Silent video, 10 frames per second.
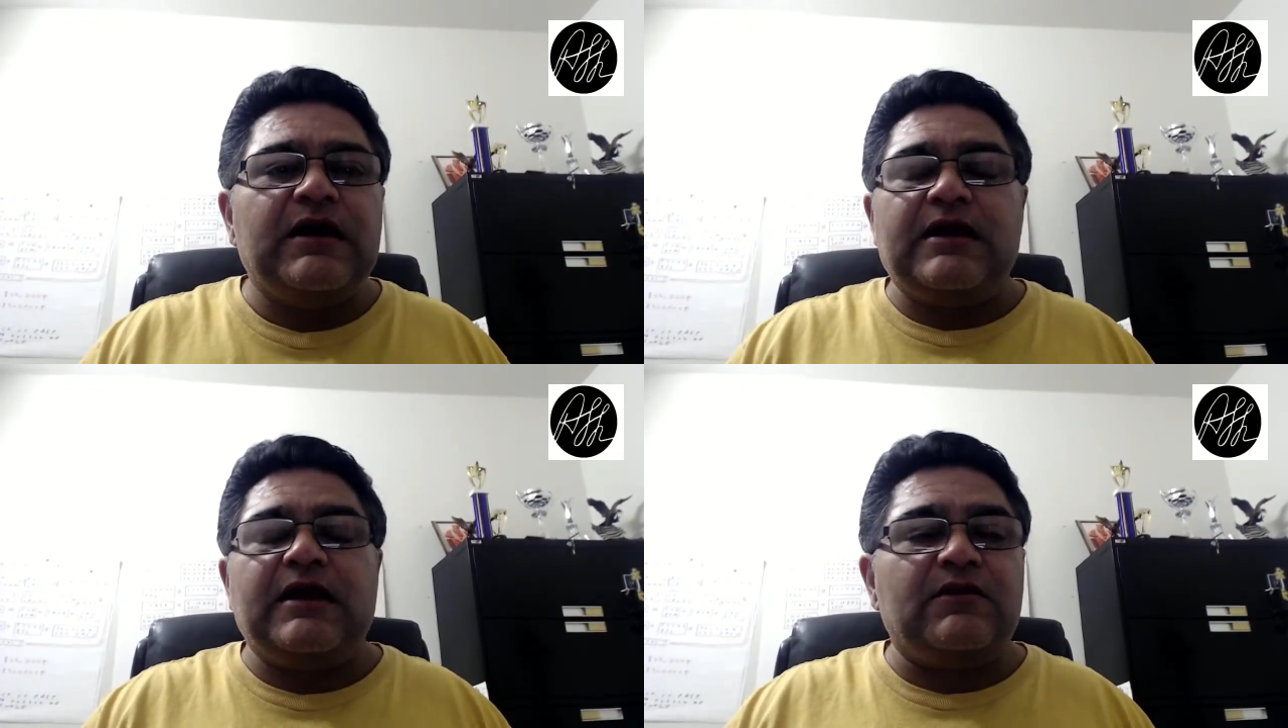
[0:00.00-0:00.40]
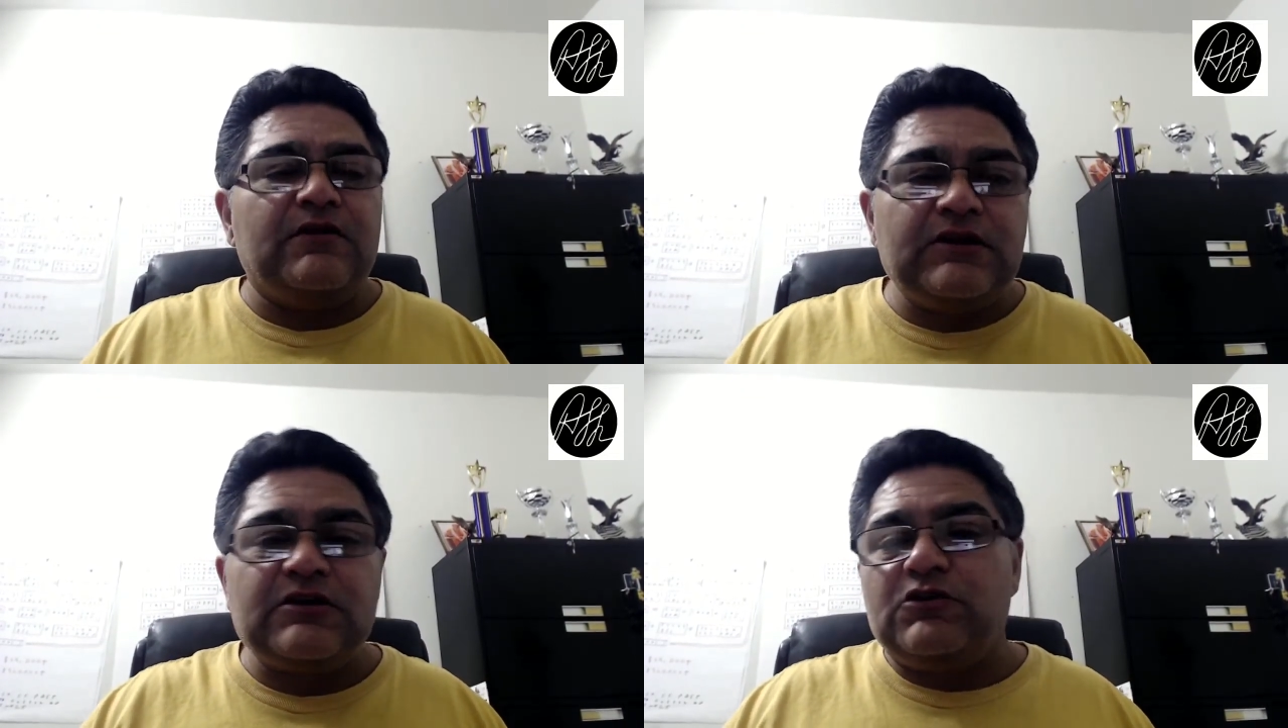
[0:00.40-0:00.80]
and I
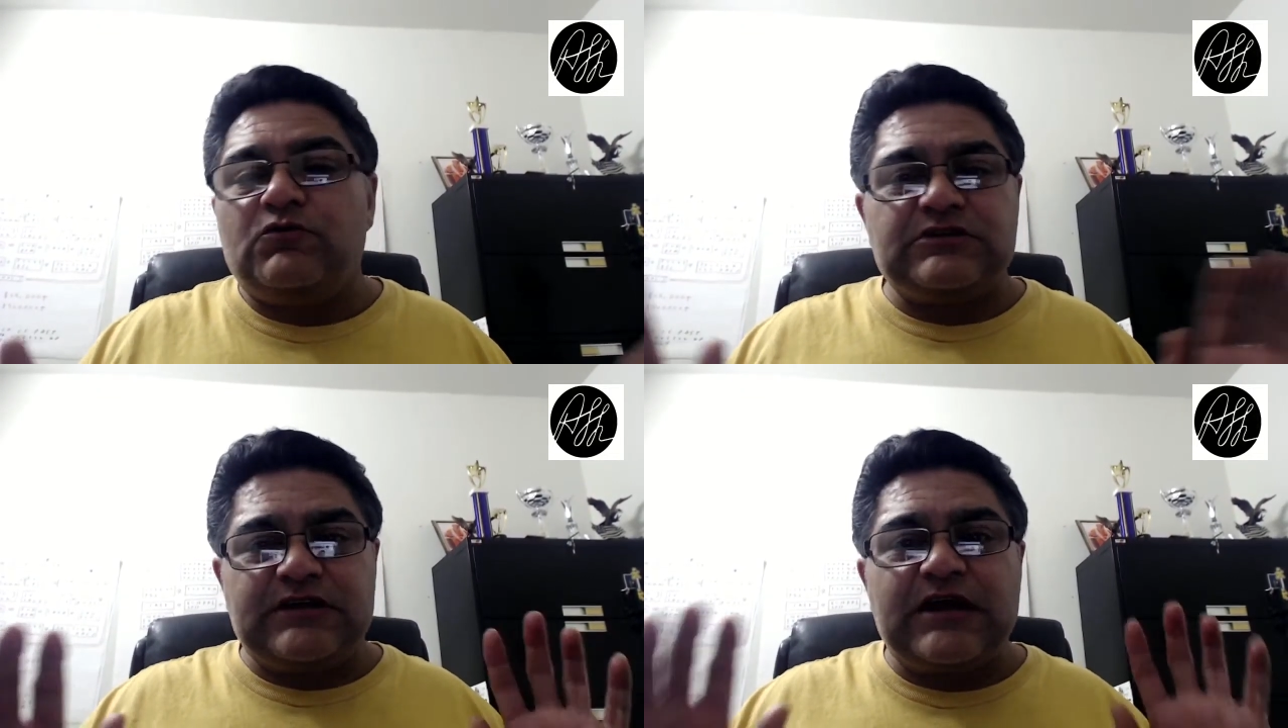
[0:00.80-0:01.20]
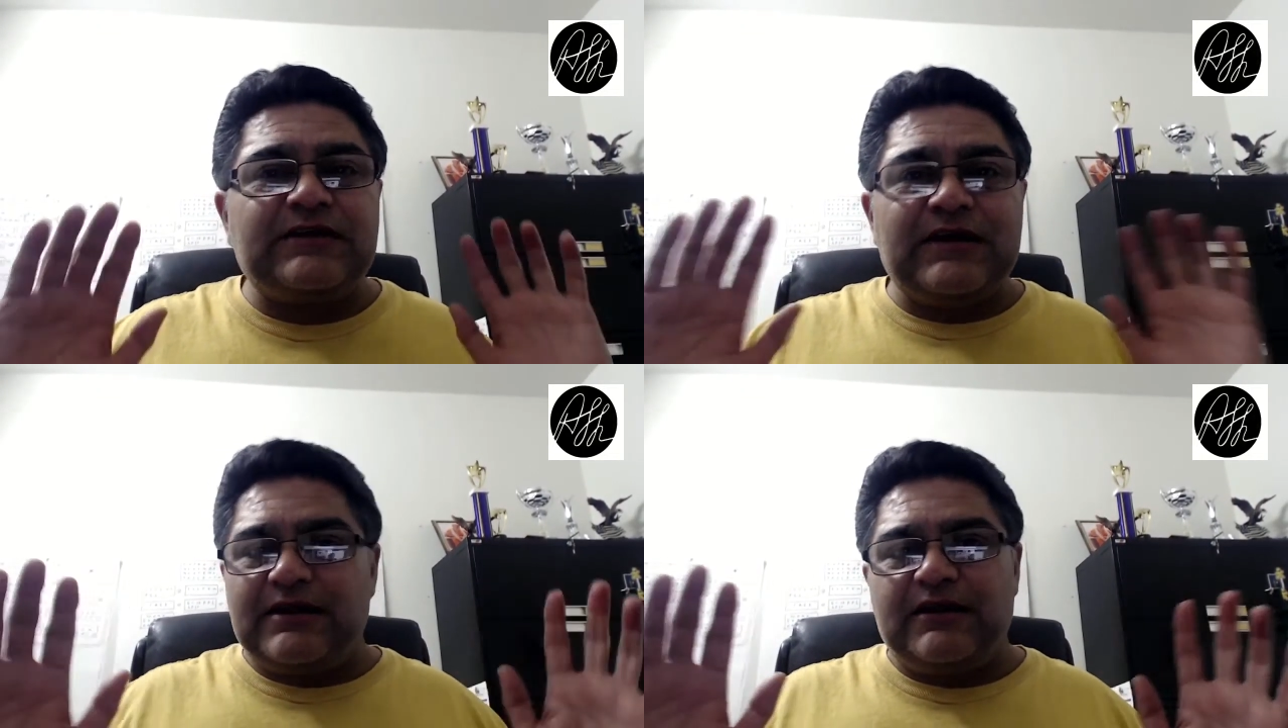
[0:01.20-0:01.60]
literally was
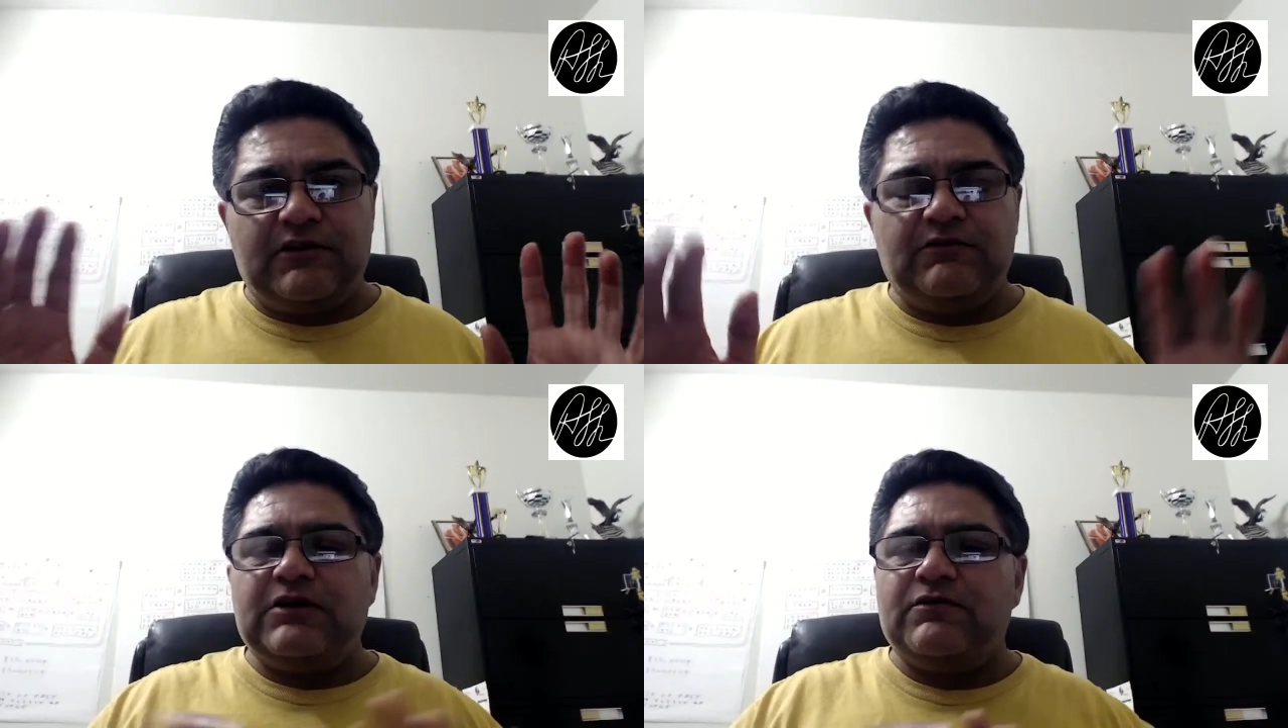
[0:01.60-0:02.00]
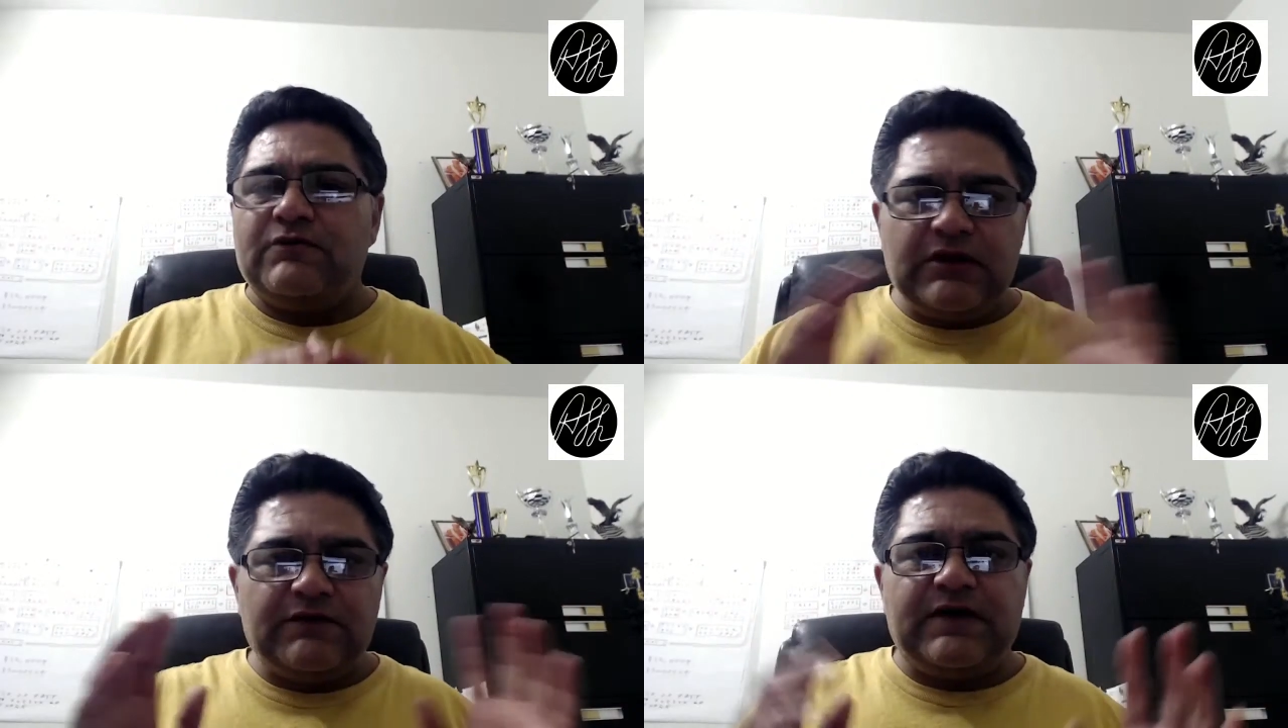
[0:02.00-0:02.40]
not getting anywhere
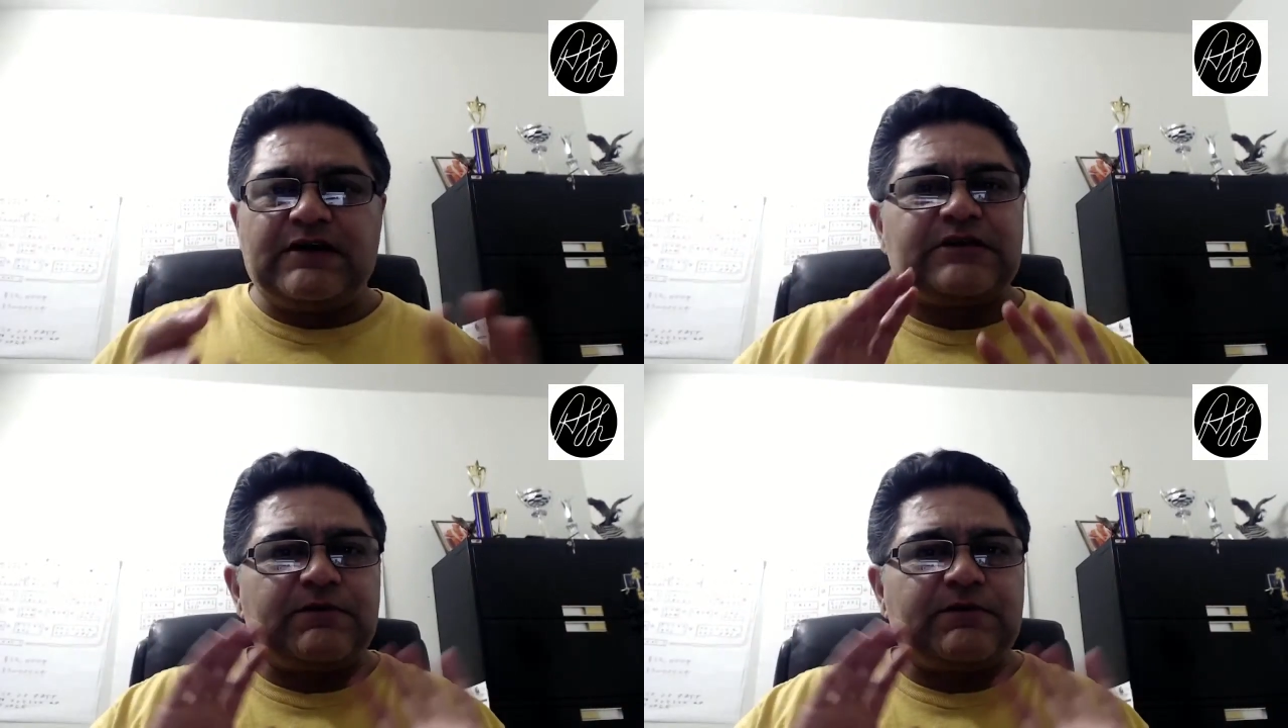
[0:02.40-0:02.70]
really fast.